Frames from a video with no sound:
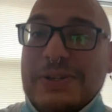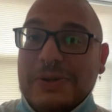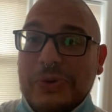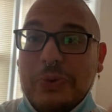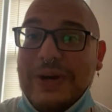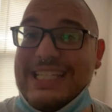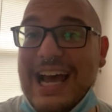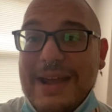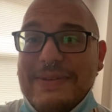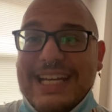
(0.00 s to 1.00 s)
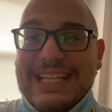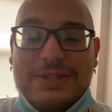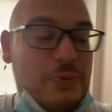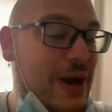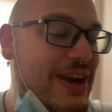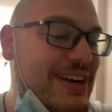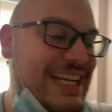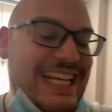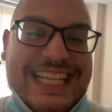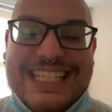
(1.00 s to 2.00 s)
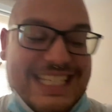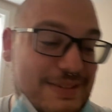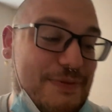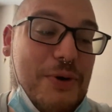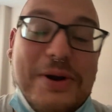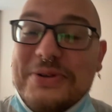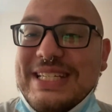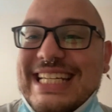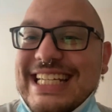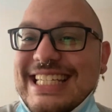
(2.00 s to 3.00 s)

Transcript: what time it is, where it is. It's 4:06.